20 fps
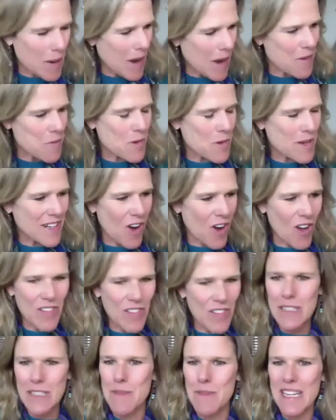when all
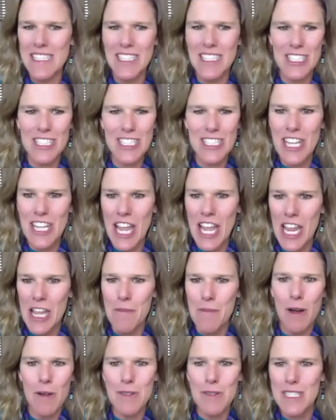these messages
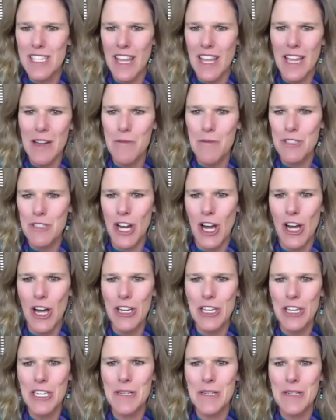came, I was like
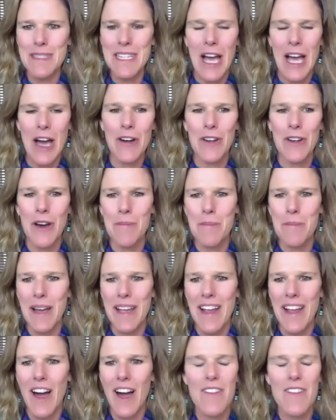jotting them down on
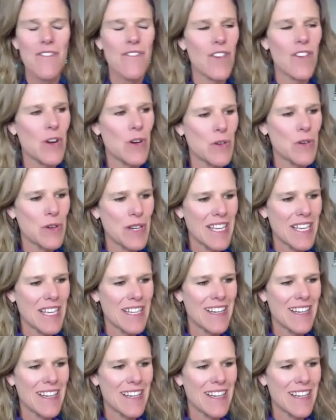my iPhone,